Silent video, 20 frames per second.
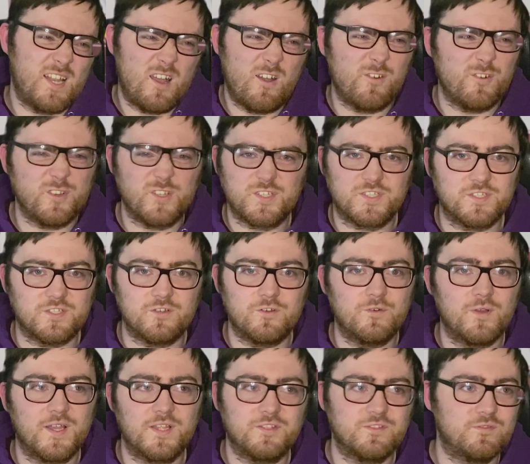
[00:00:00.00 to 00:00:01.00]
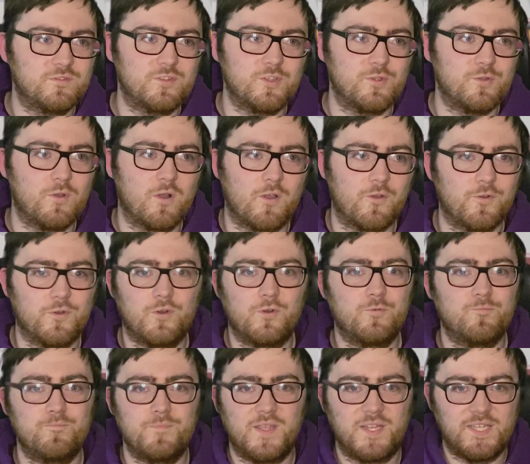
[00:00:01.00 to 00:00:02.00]
hour or so and do our
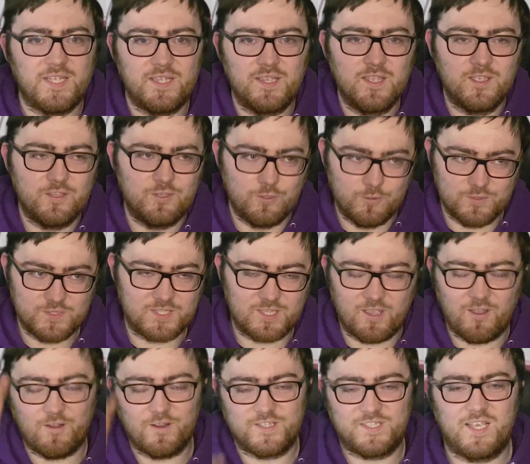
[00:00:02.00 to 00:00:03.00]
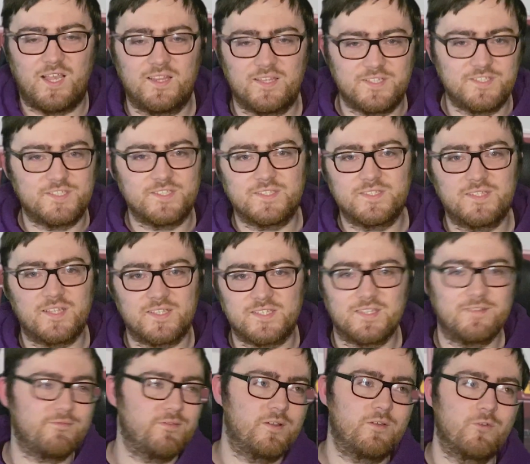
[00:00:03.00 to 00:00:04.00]
own mini used car challenges as
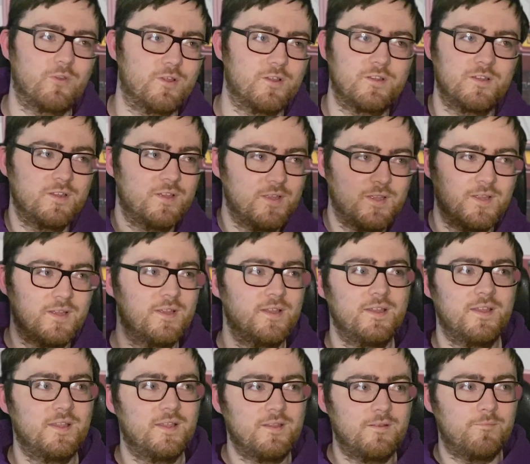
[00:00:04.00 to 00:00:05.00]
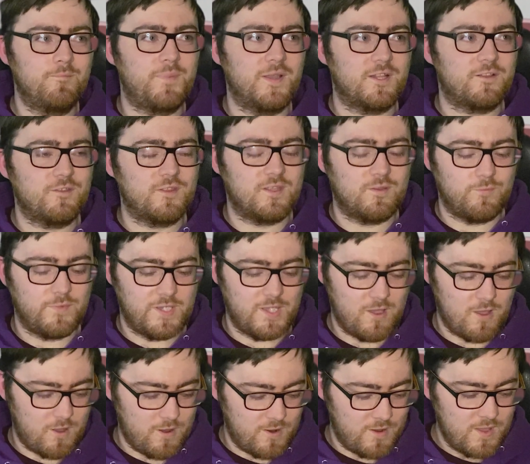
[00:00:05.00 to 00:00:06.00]
if we were better than we
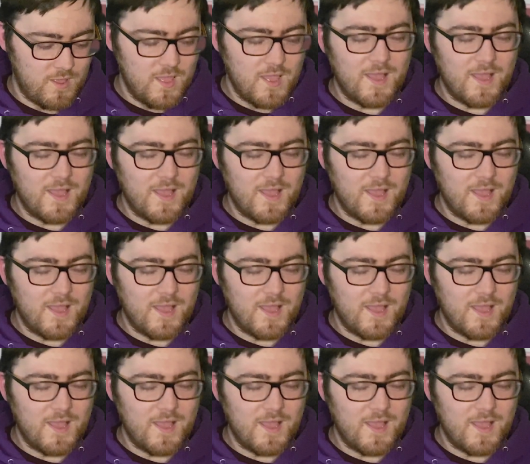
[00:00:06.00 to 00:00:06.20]
are.